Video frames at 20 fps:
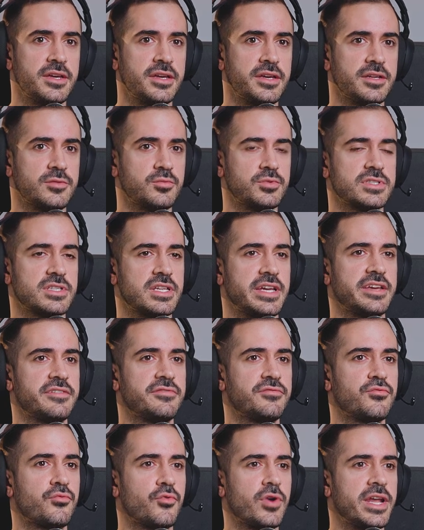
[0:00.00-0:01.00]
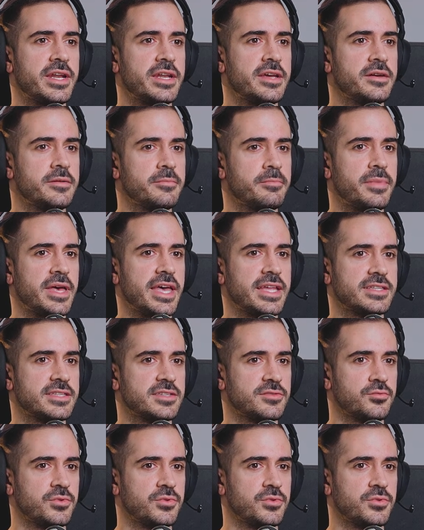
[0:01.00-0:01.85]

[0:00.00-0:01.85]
It was like Friend Pet,